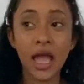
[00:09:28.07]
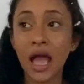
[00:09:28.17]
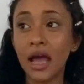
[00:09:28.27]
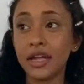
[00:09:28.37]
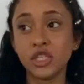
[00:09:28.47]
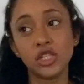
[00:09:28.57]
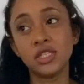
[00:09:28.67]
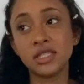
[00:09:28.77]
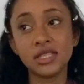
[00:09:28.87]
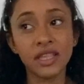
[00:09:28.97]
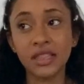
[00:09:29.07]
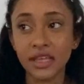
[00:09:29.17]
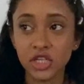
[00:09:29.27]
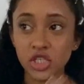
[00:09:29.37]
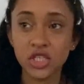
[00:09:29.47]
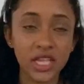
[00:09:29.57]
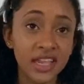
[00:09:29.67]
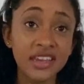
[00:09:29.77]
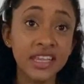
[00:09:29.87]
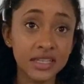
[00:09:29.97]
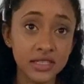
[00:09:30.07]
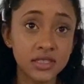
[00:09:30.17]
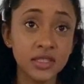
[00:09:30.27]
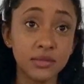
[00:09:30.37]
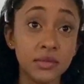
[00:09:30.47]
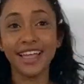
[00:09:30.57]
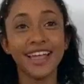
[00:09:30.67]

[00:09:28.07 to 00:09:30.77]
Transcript: and just stay there and just inhale the steam.